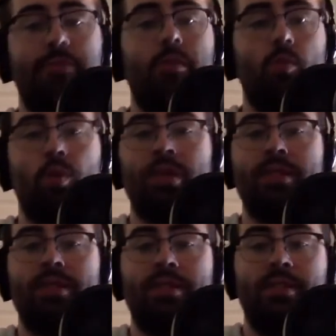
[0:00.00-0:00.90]
But
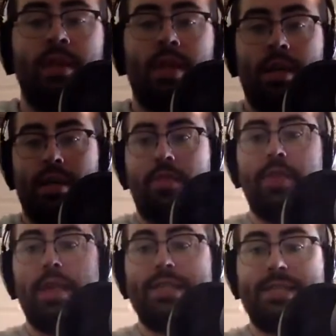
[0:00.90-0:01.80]
once
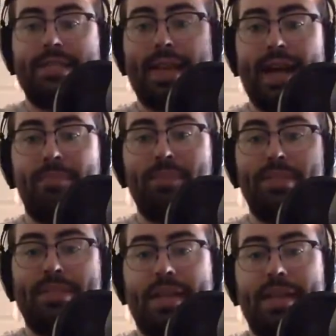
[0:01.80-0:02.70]
they stop
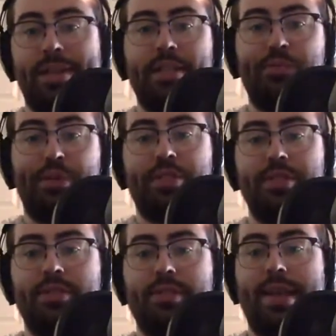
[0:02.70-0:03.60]
selling
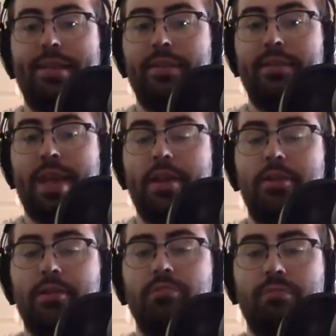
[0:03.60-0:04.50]
Switches at a
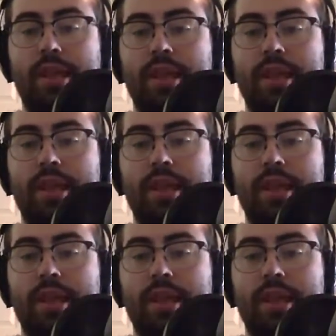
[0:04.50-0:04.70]
good rate,